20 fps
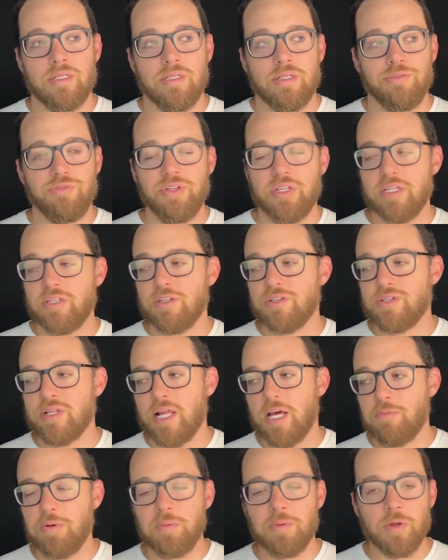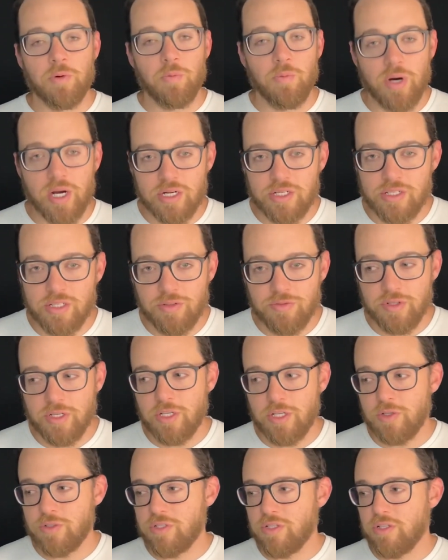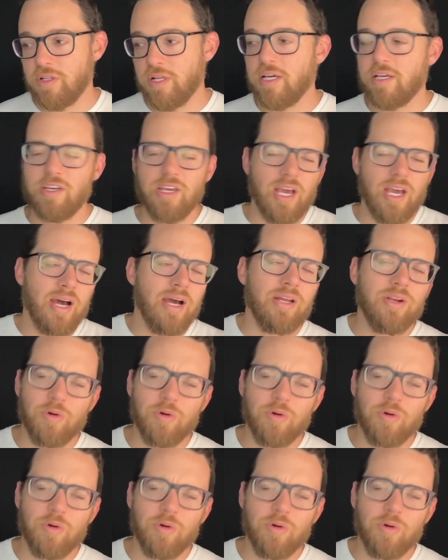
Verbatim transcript: I feel like there's a lot of people that watch these videos and they're like, yeah, I know